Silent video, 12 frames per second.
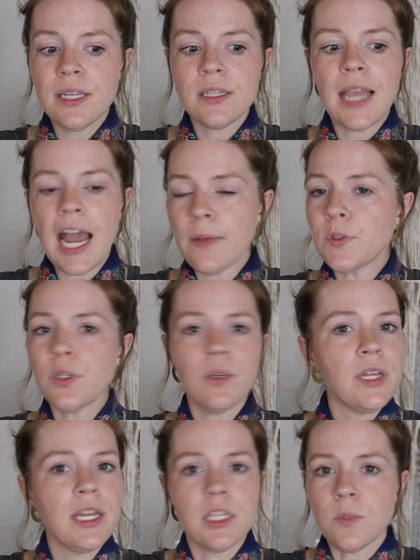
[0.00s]
is
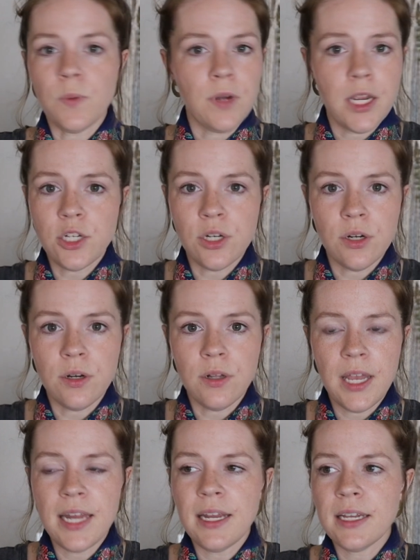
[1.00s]
absolutely inspirational,
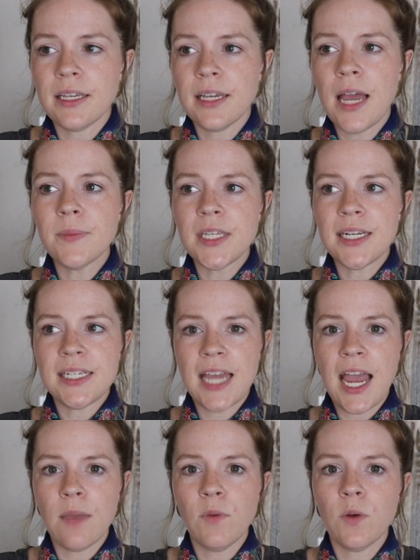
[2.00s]
and it comes at a
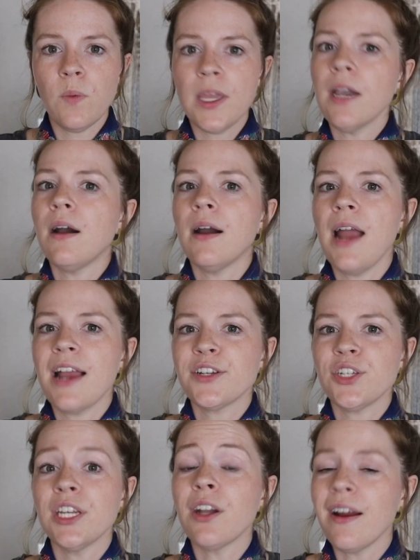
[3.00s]
time when we are
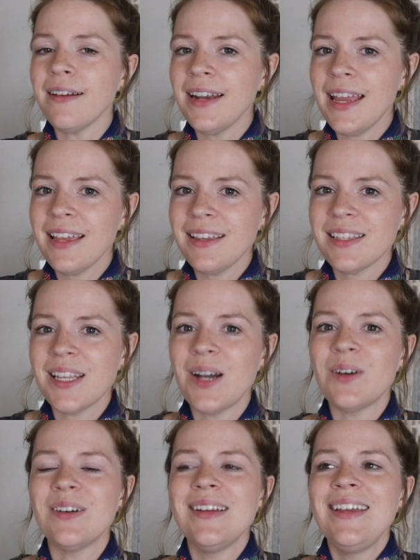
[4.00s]
actually gardening,
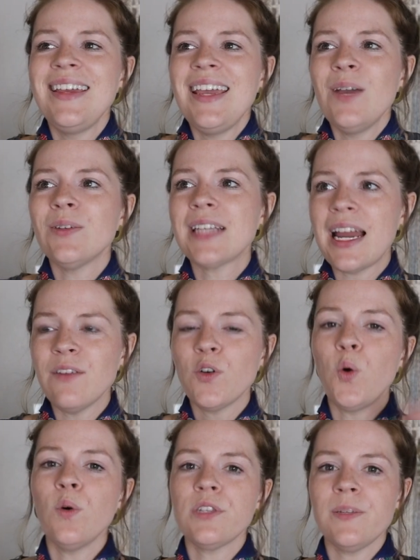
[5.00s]
so it was kind of
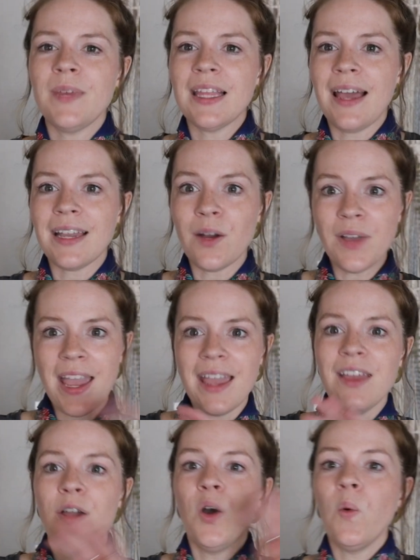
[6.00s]
cool to be like,
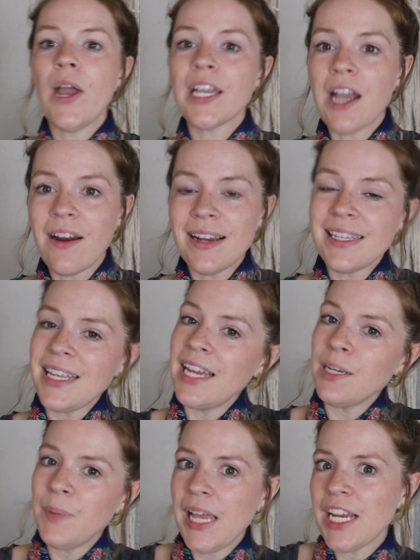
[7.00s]
okay, Wangari's
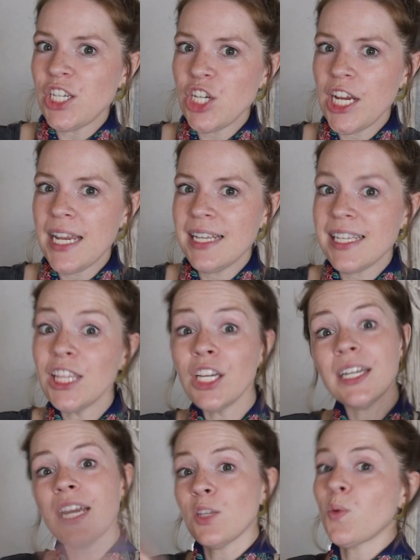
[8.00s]
saying to plant trees, and
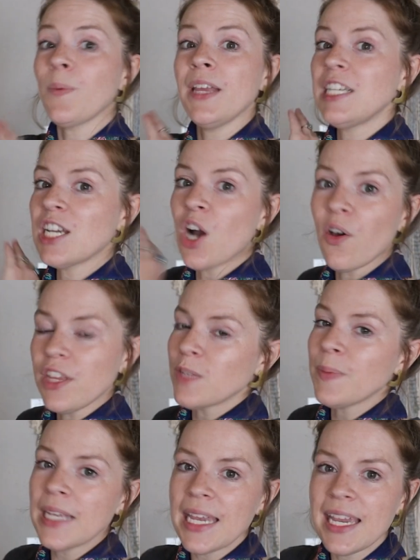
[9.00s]
look at us, we're planting all these
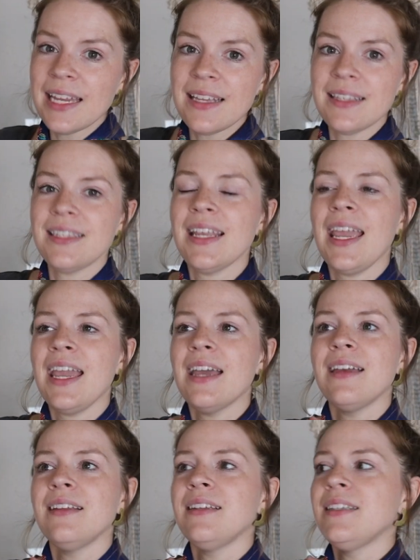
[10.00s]
plants,
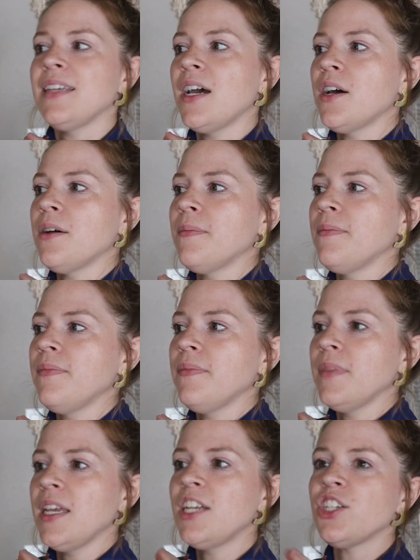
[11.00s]
and um,
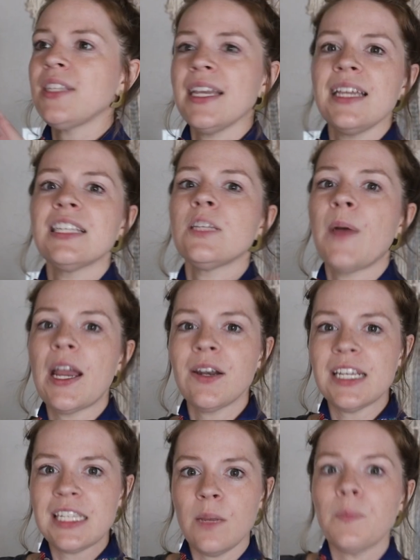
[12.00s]
it just like
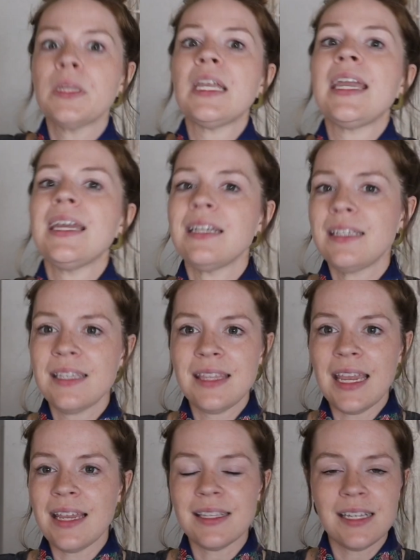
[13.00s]
inspired us to plant
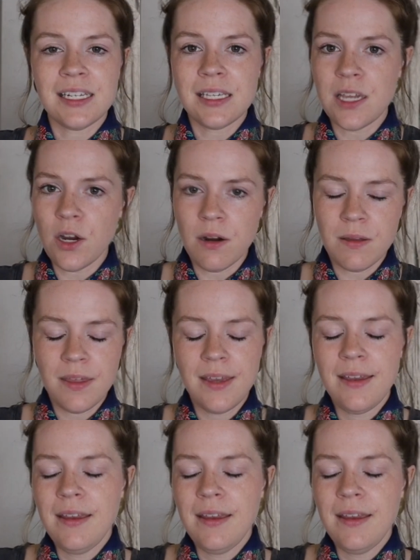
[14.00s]
things into the earth.